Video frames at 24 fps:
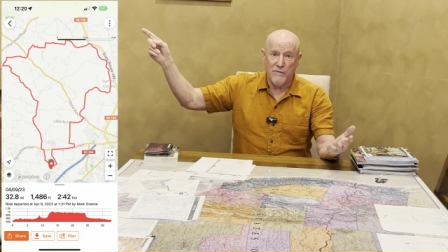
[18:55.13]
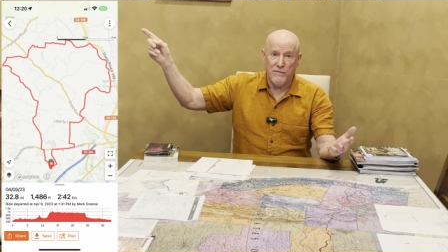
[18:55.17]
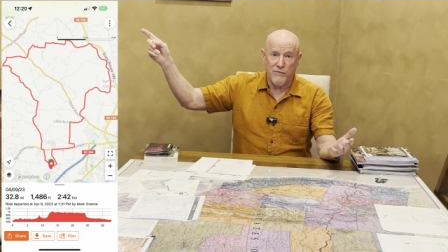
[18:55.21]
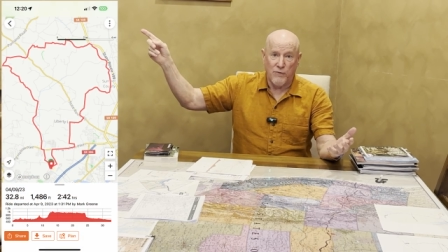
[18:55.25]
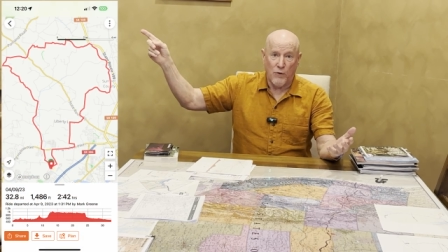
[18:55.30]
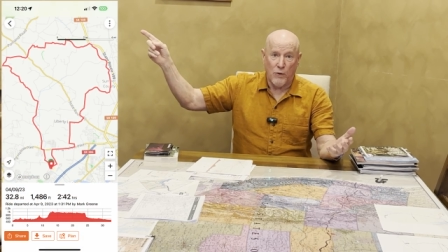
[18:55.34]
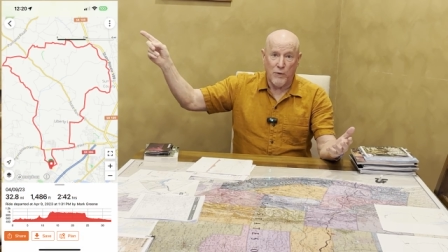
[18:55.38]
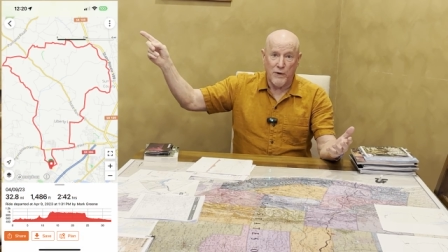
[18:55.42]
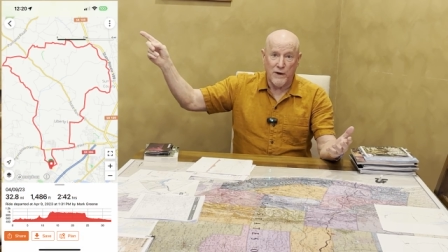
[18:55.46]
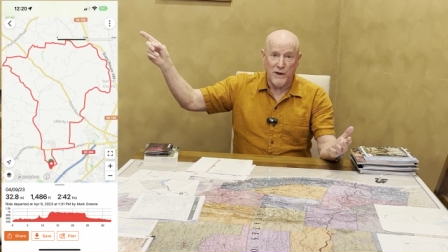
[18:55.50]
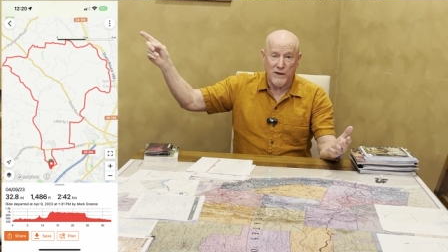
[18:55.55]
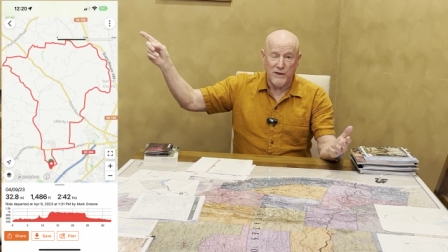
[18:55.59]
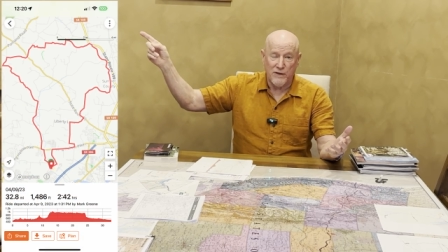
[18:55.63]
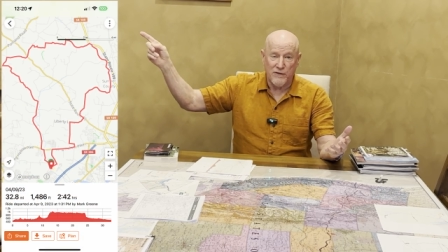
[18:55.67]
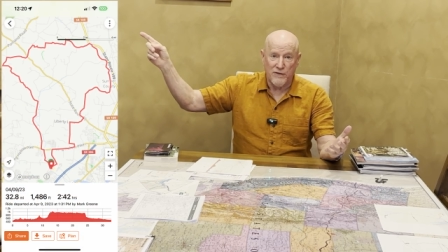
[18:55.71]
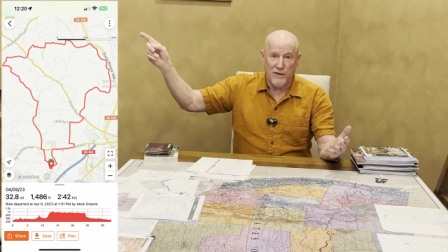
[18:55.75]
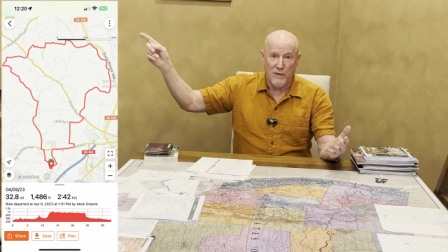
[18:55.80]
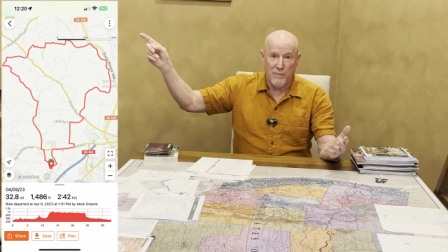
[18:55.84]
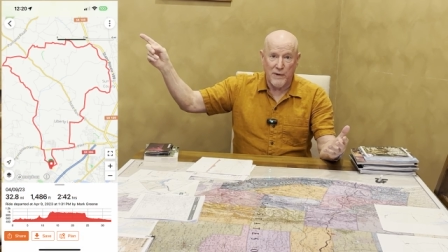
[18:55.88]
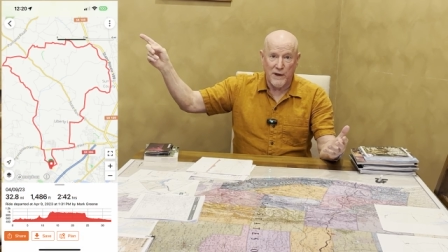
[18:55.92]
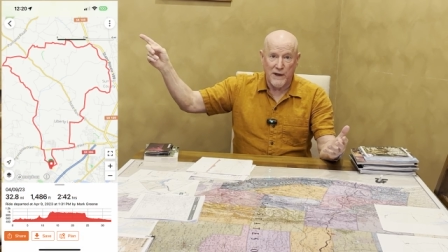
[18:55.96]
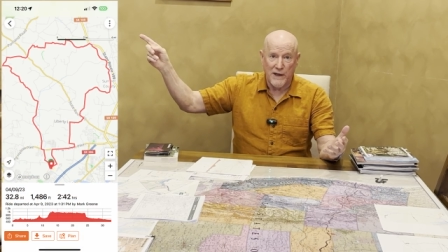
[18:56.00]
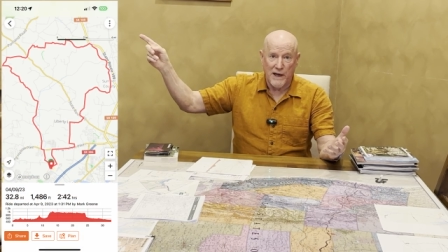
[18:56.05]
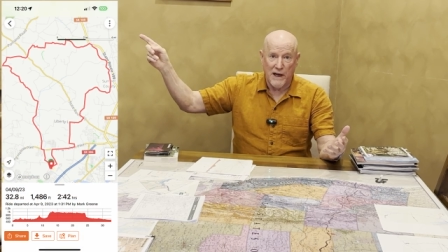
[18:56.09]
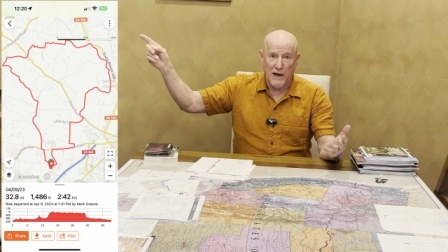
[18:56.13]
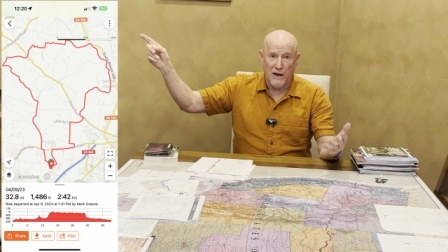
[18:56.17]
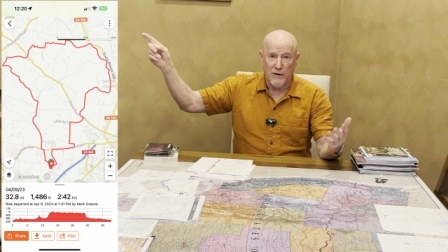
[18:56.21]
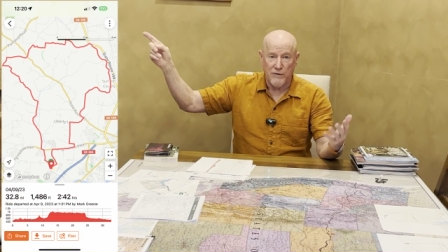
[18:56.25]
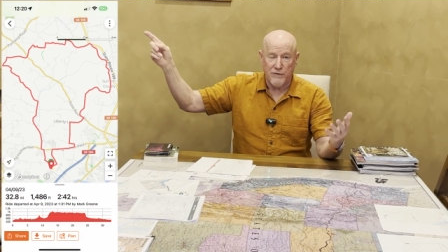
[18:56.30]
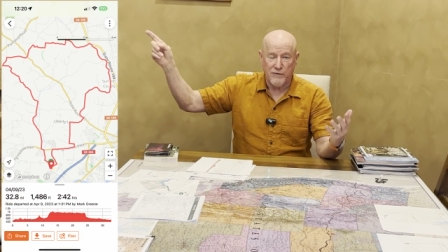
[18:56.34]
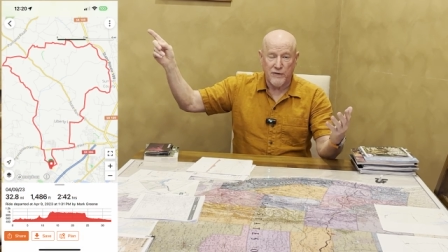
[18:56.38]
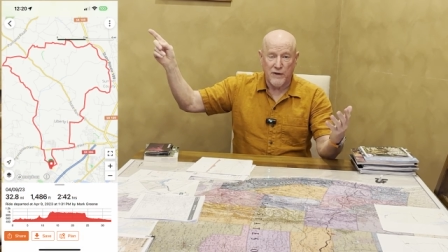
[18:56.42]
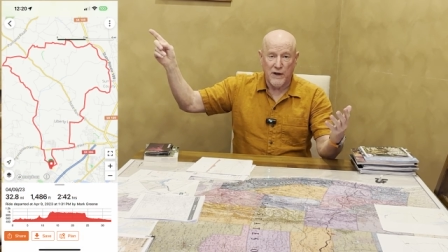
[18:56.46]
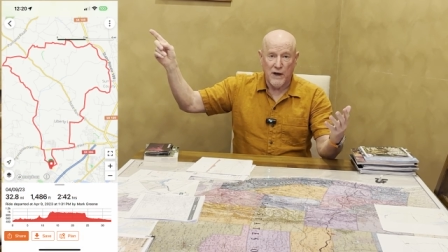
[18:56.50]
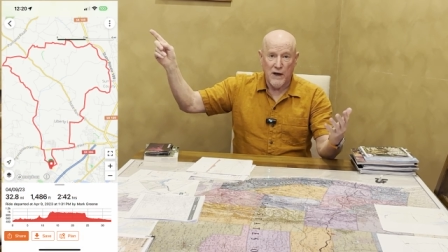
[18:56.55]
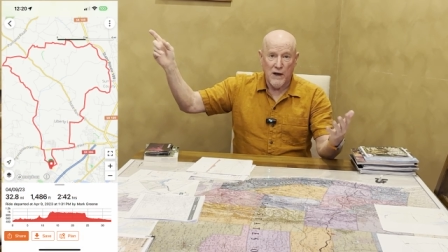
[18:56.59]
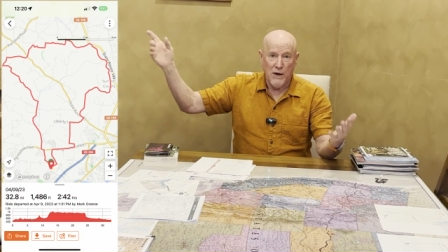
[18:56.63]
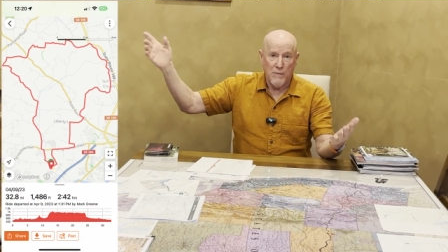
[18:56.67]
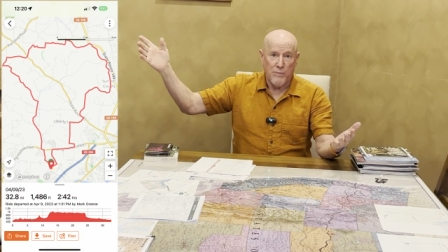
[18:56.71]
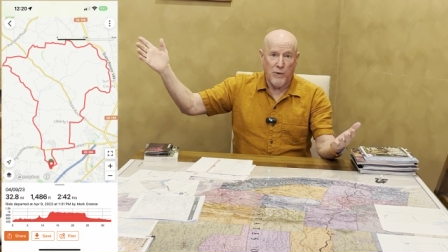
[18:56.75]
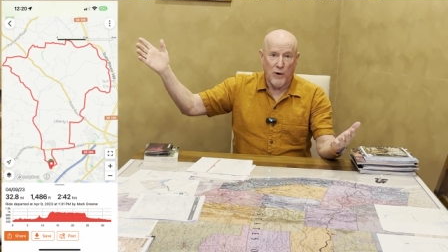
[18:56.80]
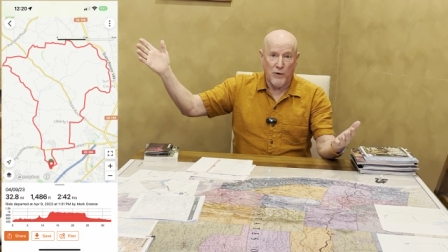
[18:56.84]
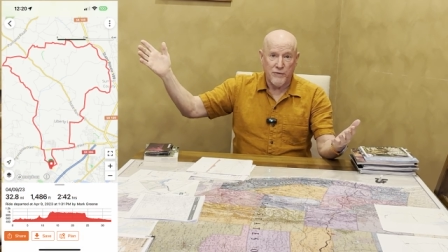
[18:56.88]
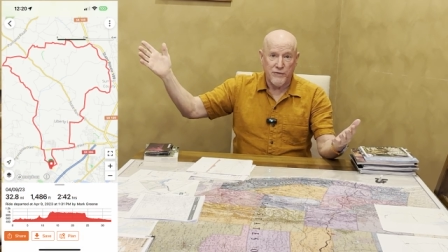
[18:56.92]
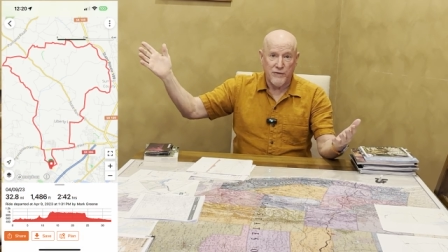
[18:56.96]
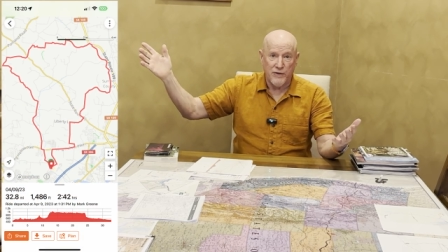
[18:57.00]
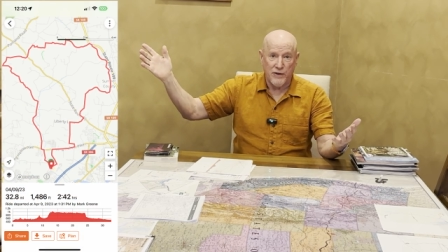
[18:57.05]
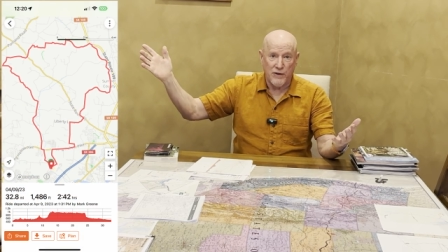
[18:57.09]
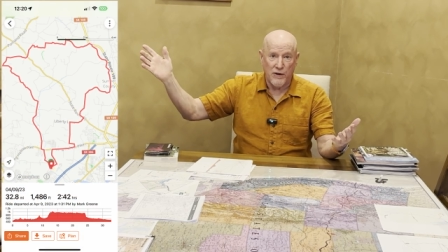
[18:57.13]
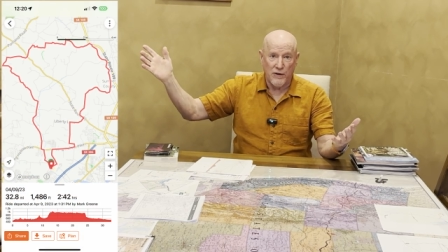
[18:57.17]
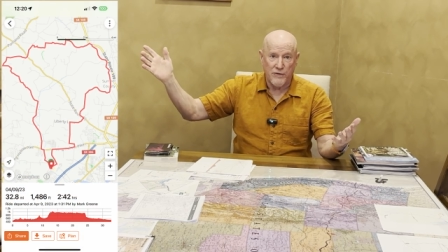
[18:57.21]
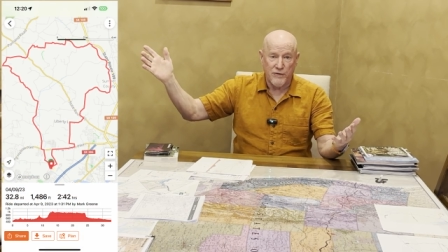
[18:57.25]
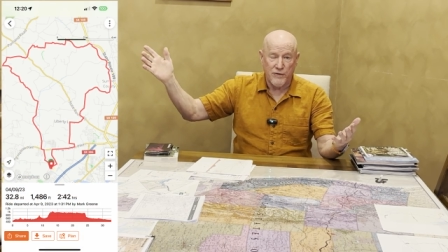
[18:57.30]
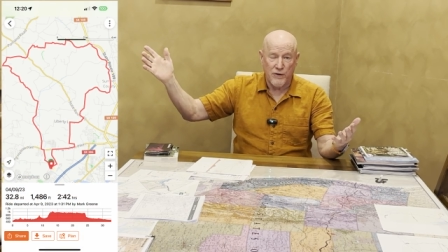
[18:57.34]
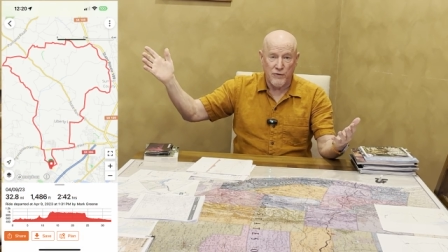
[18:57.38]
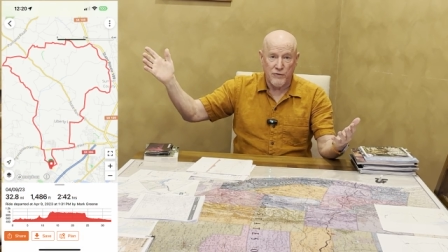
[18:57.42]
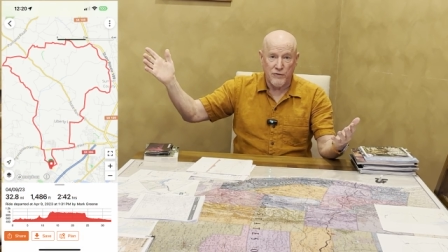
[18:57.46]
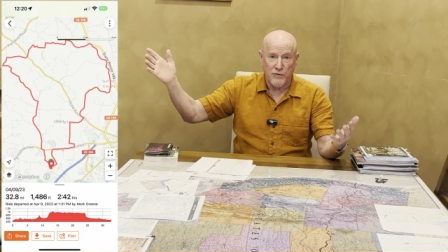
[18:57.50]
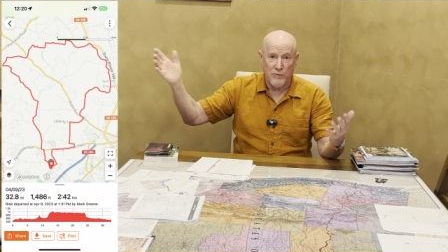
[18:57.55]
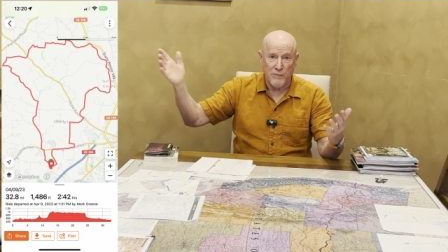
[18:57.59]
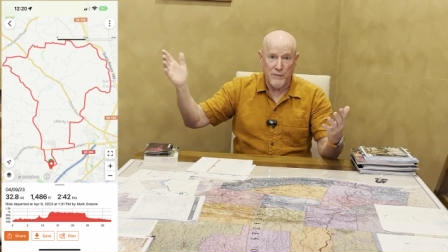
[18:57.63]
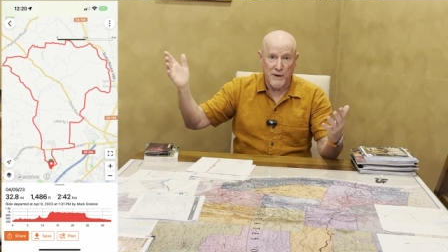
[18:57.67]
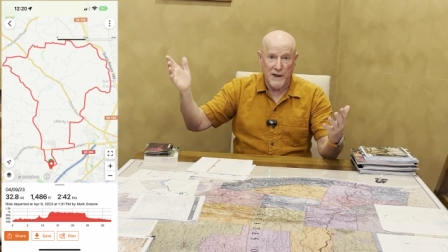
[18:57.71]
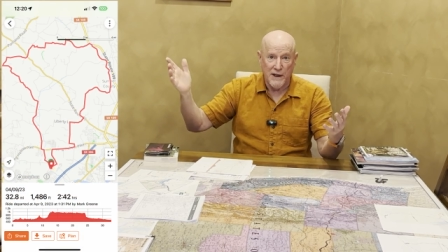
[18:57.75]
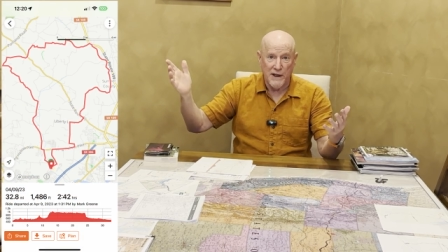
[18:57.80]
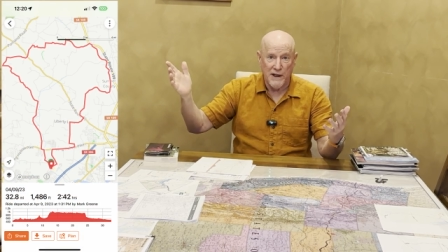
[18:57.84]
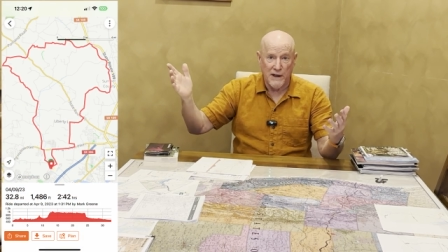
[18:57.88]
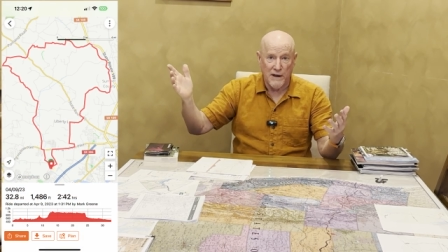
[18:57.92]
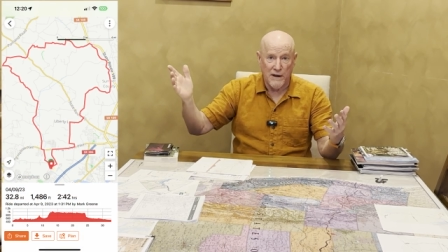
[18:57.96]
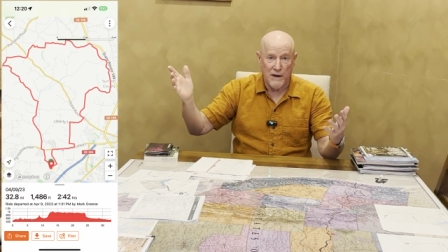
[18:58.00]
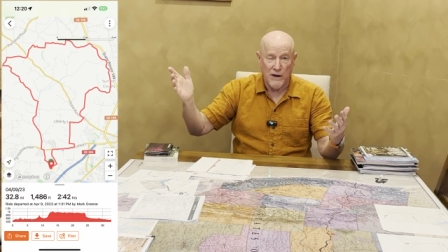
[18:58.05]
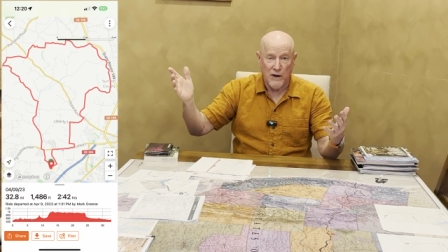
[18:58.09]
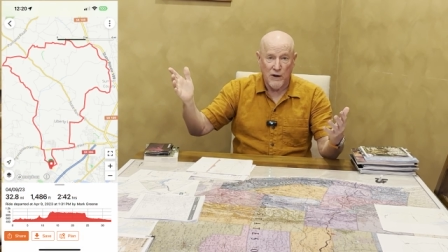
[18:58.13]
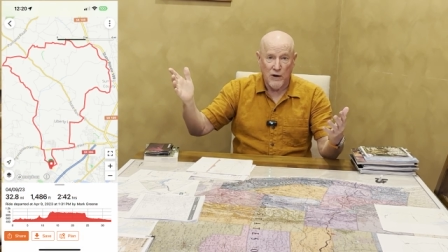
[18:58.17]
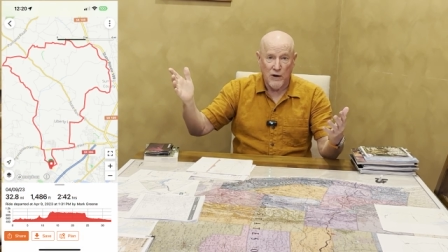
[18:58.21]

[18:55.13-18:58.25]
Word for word: forward it to somebody else, post it on social media,